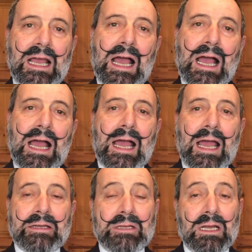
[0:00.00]

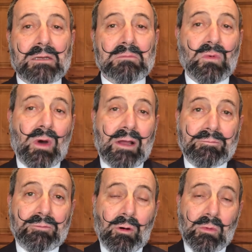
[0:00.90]
and quite
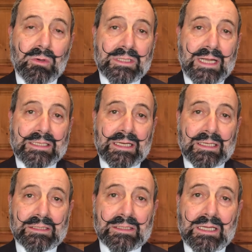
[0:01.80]
formal
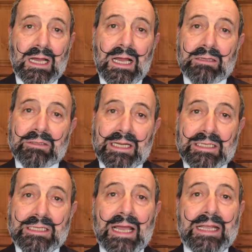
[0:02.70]
settings
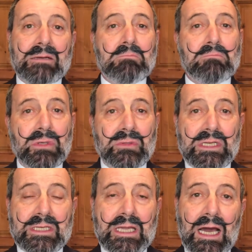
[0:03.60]
dictate
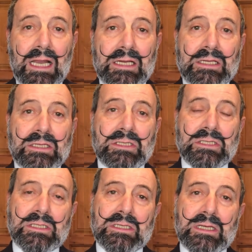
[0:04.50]
muted
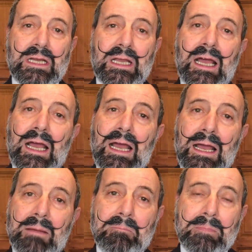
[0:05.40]
colours
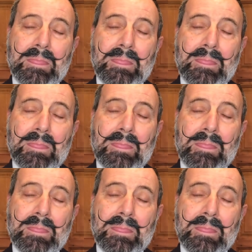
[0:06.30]
and